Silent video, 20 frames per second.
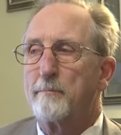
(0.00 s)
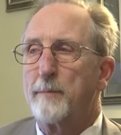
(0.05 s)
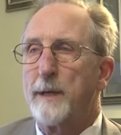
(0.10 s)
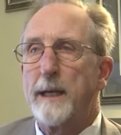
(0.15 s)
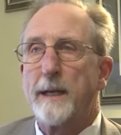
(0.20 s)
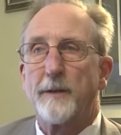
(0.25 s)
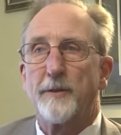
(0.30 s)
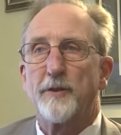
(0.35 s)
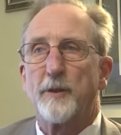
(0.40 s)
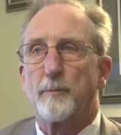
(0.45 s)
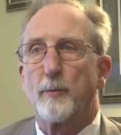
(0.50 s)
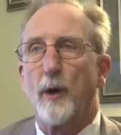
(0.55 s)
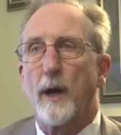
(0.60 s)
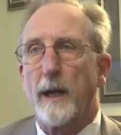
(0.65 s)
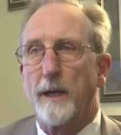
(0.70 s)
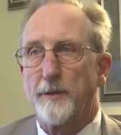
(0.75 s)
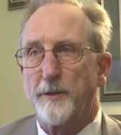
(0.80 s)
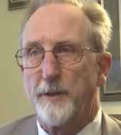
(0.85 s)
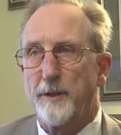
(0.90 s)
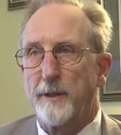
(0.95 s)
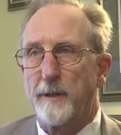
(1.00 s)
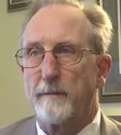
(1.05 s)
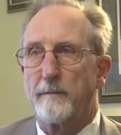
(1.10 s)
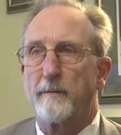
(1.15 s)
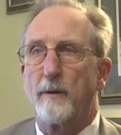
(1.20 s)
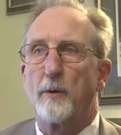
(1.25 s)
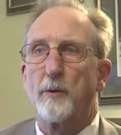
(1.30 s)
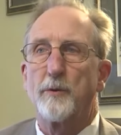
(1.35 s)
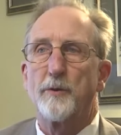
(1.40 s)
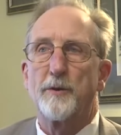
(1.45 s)
being suppressed
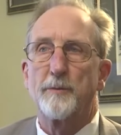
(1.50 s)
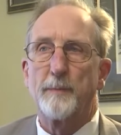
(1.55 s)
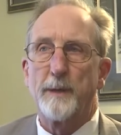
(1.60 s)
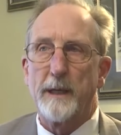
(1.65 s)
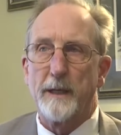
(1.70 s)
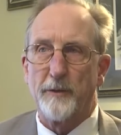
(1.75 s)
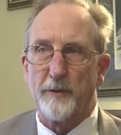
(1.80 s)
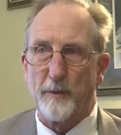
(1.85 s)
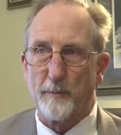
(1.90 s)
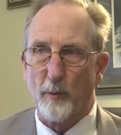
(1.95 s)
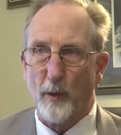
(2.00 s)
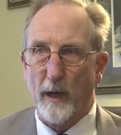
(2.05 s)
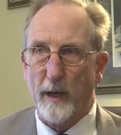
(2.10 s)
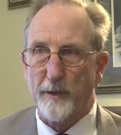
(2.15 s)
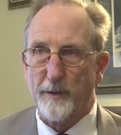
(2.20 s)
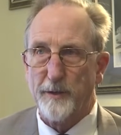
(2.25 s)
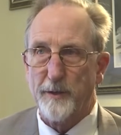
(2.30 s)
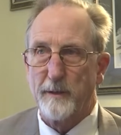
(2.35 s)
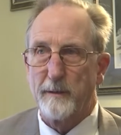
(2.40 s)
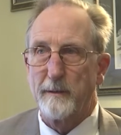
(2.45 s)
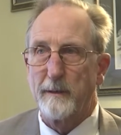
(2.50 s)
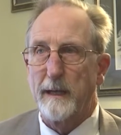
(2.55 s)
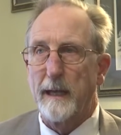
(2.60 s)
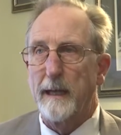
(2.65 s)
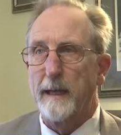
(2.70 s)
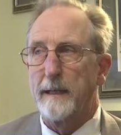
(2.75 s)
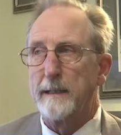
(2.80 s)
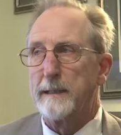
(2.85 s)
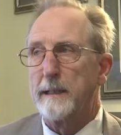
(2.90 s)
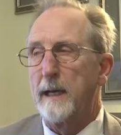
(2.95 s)
and voters being suppressed.
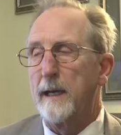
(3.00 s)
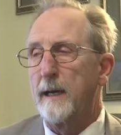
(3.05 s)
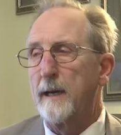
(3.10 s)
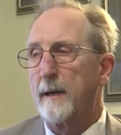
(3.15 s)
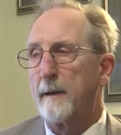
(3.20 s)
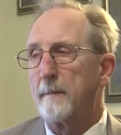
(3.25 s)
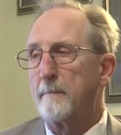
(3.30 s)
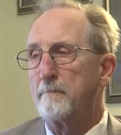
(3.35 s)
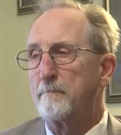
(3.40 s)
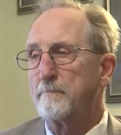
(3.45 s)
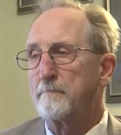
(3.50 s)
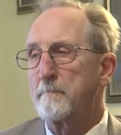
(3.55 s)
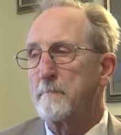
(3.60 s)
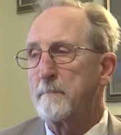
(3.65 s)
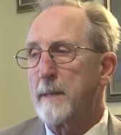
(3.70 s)
And